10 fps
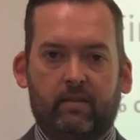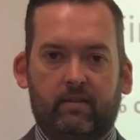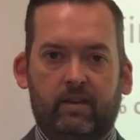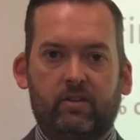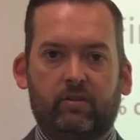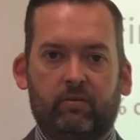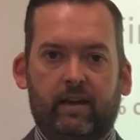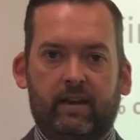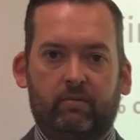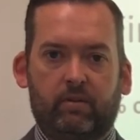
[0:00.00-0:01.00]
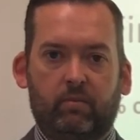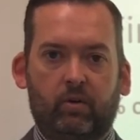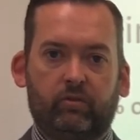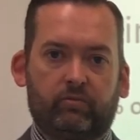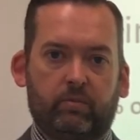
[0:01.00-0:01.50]
Then you can relate it with
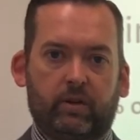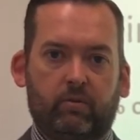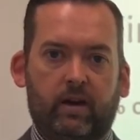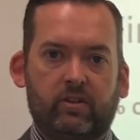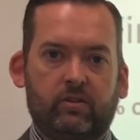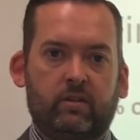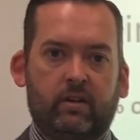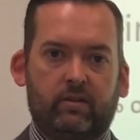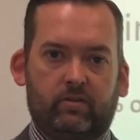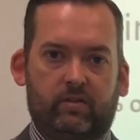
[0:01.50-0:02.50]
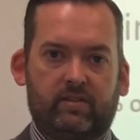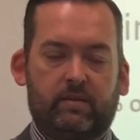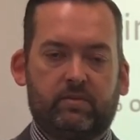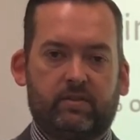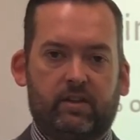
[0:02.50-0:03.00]
moles from an equation to the
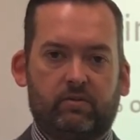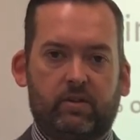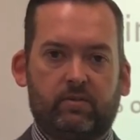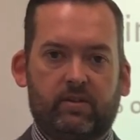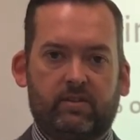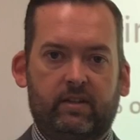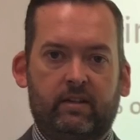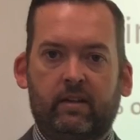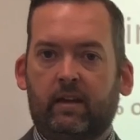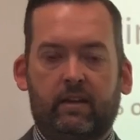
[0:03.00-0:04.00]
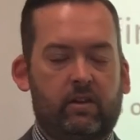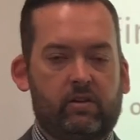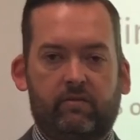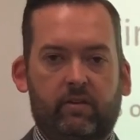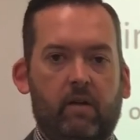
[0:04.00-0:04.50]
substance that you're interested in, and then you
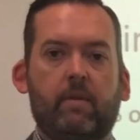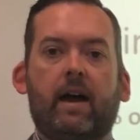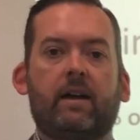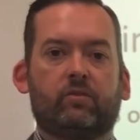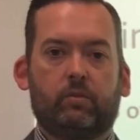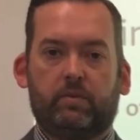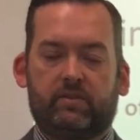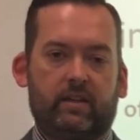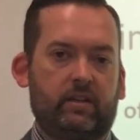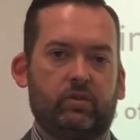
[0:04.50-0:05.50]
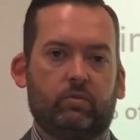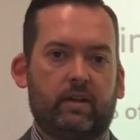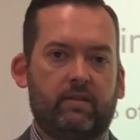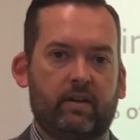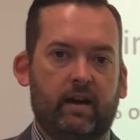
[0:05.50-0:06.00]
can figure out mass or percentage or
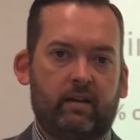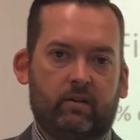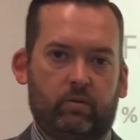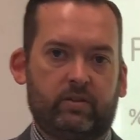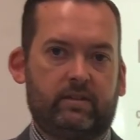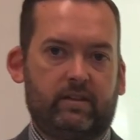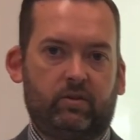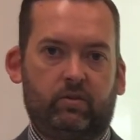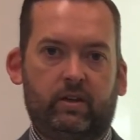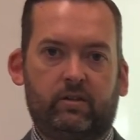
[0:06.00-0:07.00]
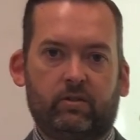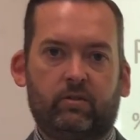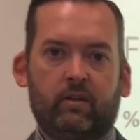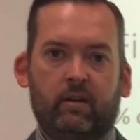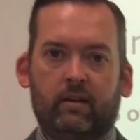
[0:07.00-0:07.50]
whatever quantity you need to
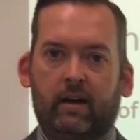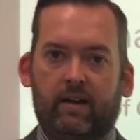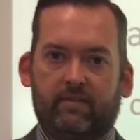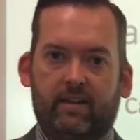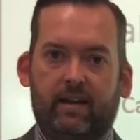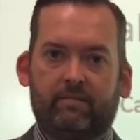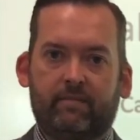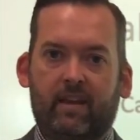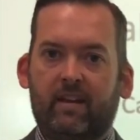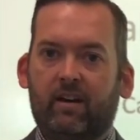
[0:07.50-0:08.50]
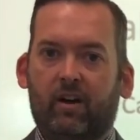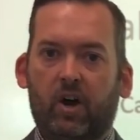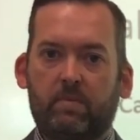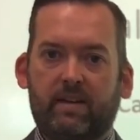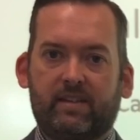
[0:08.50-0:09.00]
after that. I
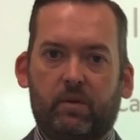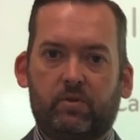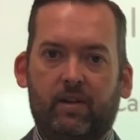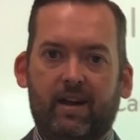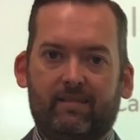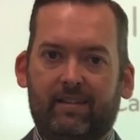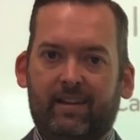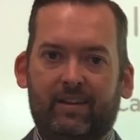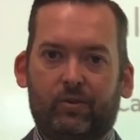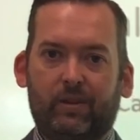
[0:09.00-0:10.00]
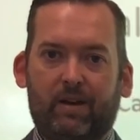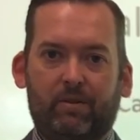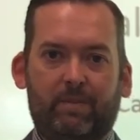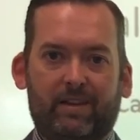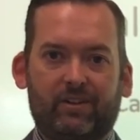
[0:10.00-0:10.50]
hope that's helped you out. Good luck
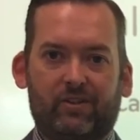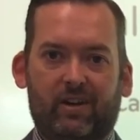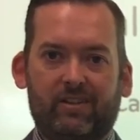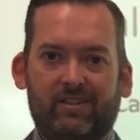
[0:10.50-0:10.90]
with back titration.